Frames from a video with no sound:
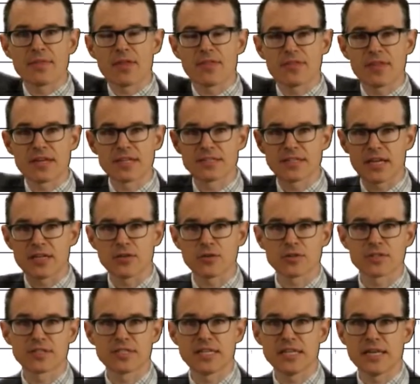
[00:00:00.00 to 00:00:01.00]
the things that you'll
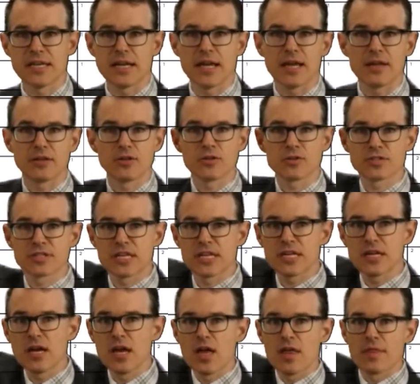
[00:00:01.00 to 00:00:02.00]
see in it, you'll
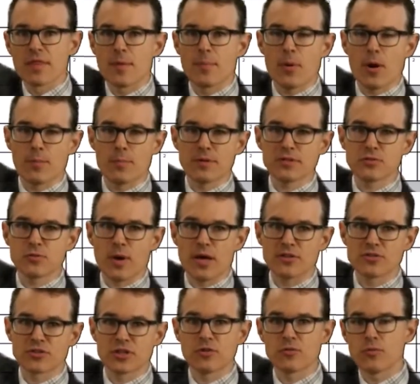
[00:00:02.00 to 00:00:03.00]
see the purpose
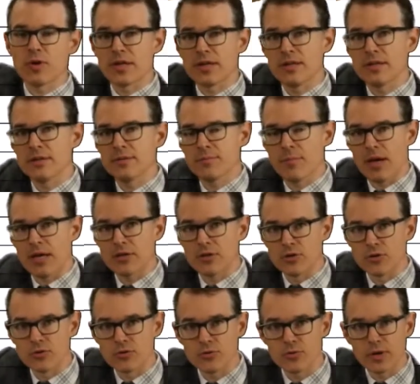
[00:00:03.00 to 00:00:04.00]
question written by
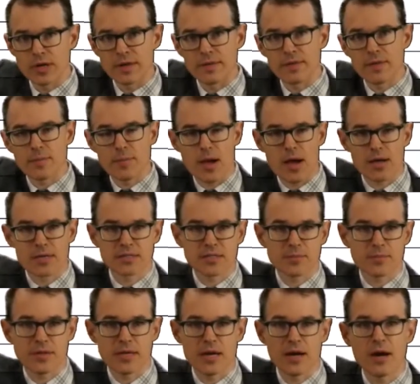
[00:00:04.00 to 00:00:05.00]
you in the box
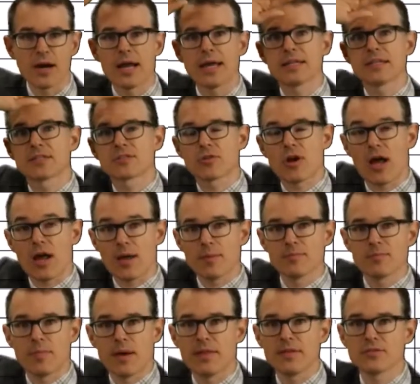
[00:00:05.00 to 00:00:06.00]
up there and
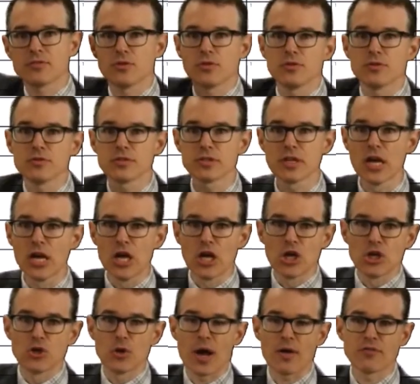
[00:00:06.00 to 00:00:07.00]
described by the students.
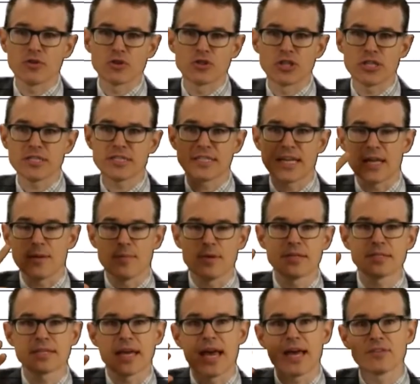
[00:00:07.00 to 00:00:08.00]
You'll have your gist
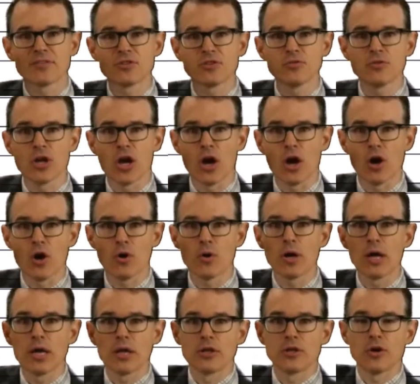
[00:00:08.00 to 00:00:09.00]
statements. As you know,
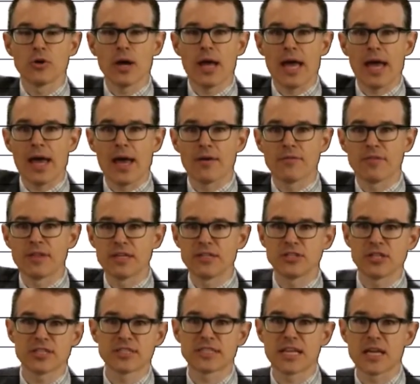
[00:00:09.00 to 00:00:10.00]
you'll have the
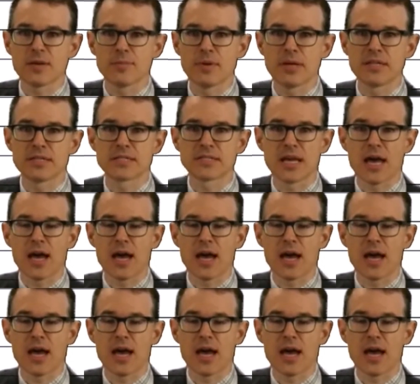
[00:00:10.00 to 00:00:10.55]
gist statements